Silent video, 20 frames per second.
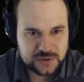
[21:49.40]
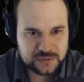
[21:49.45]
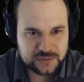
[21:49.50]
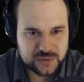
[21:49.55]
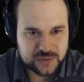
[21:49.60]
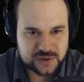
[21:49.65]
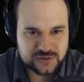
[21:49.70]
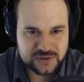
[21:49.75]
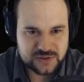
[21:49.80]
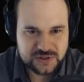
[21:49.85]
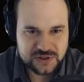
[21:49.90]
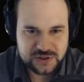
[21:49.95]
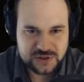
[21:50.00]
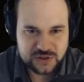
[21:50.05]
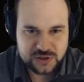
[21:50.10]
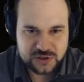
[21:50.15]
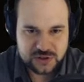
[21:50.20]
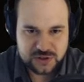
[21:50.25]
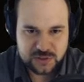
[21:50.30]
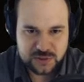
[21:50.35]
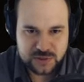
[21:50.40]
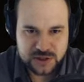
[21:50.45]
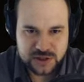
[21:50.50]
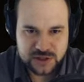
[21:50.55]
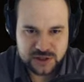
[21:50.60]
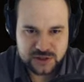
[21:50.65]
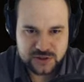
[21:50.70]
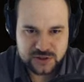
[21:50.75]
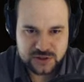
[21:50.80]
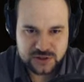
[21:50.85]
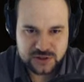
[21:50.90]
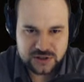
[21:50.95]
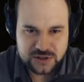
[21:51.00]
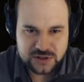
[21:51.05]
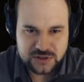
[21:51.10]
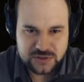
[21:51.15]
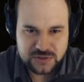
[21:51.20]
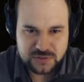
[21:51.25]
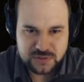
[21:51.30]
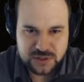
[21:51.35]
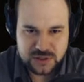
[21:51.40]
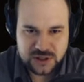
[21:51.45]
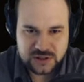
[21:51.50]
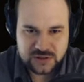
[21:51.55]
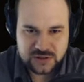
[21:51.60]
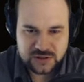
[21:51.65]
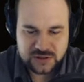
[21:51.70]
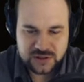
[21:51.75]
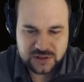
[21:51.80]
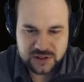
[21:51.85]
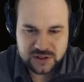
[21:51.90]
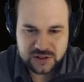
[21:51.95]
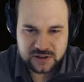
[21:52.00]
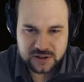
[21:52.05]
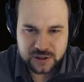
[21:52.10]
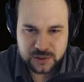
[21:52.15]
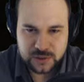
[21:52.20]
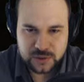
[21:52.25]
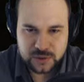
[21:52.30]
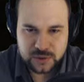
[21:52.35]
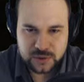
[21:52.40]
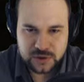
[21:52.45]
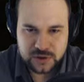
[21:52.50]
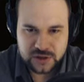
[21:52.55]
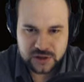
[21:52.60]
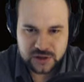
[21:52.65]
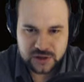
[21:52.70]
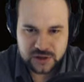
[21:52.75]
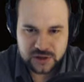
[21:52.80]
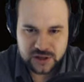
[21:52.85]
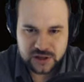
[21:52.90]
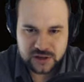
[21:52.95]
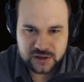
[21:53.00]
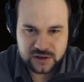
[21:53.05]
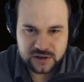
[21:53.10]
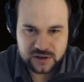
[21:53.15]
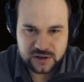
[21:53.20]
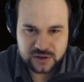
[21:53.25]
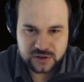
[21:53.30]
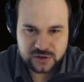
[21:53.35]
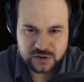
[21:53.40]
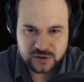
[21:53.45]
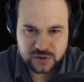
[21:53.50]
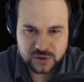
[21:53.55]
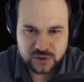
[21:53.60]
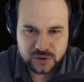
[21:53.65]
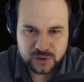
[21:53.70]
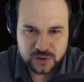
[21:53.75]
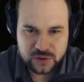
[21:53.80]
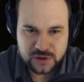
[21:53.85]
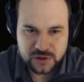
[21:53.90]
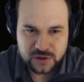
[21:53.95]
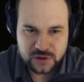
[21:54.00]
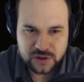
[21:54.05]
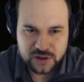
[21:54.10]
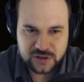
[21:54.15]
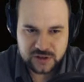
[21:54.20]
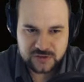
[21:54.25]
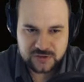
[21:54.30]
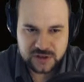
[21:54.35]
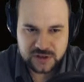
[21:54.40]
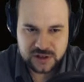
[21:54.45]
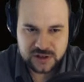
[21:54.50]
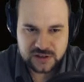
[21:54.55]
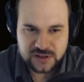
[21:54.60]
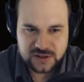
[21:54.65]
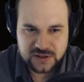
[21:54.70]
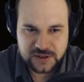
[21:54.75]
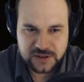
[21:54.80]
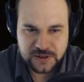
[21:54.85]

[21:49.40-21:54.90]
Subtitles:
But if the situation obliges me to declare war, then do what you think fit.